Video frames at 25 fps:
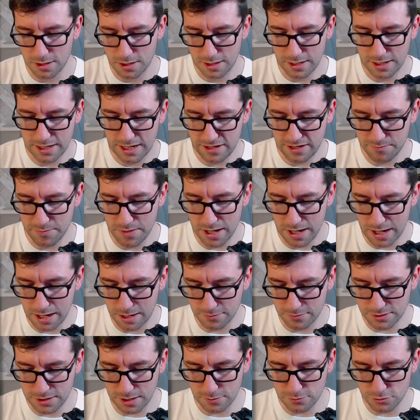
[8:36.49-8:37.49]
Leave me
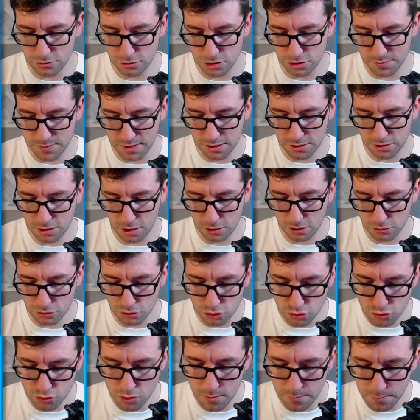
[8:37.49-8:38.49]
alone, don't judge me. Donald
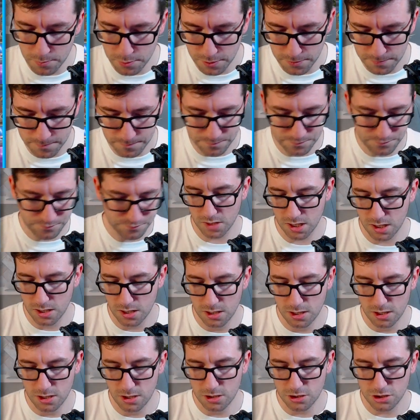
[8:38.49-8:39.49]
Trump,
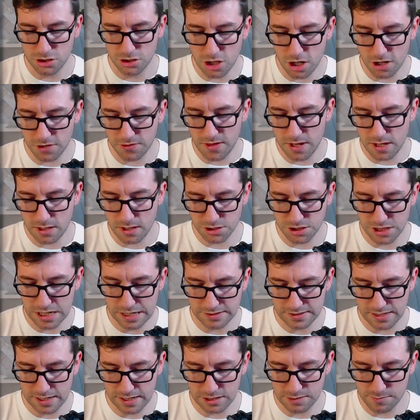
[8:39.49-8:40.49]
Scyther,
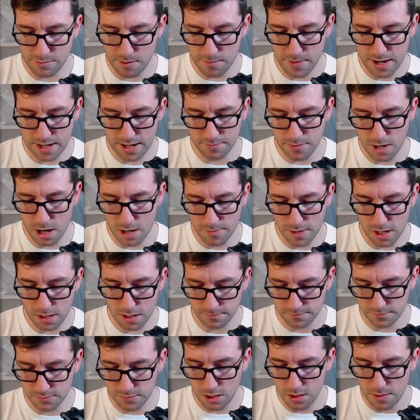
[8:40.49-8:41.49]
shout out to my man Momo.
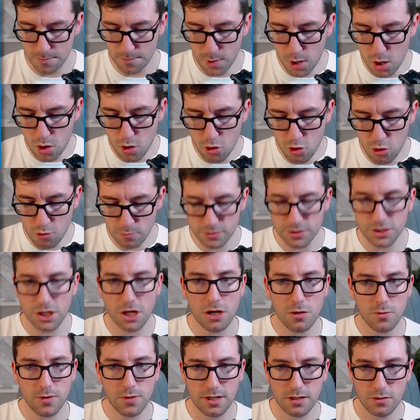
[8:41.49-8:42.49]
Boom,
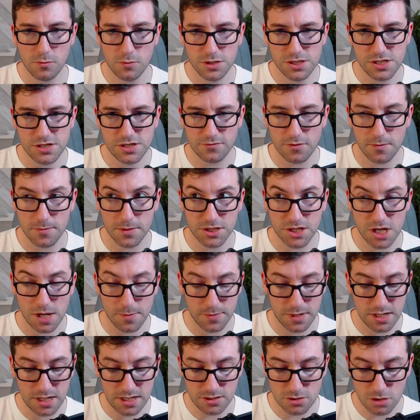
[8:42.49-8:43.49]
Turtwig, which is from the
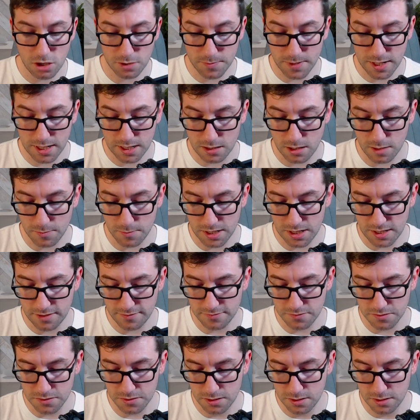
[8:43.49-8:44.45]
Japanese God Pack, I believe.